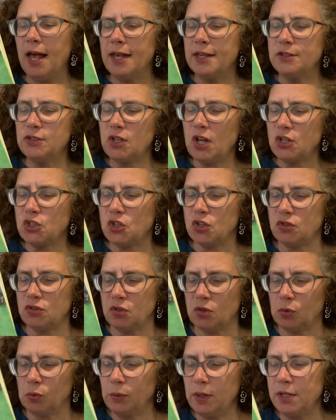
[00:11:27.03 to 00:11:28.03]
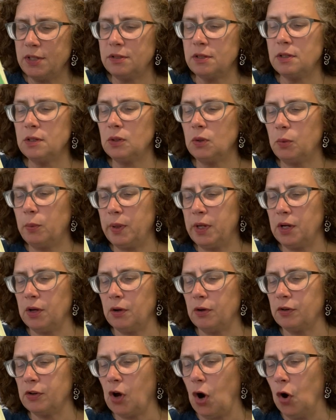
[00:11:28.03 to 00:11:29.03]
such as the recent
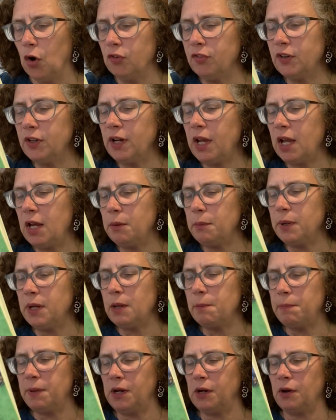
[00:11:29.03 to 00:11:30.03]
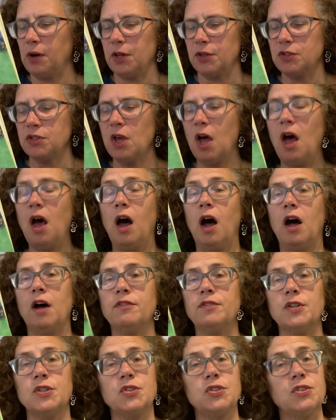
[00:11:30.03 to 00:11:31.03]
weird overnight reappearance
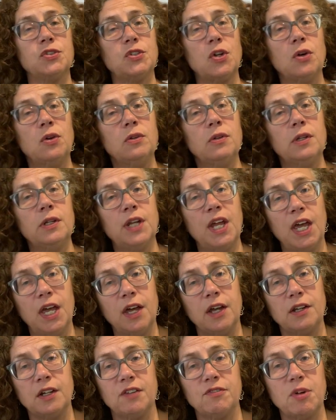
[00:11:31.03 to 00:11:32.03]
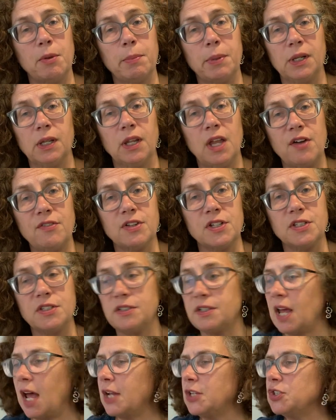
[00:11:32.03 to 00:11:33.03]
of the stolen head of a beloved
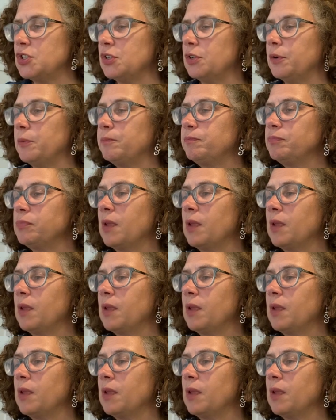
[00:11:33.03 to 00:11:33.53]
statue.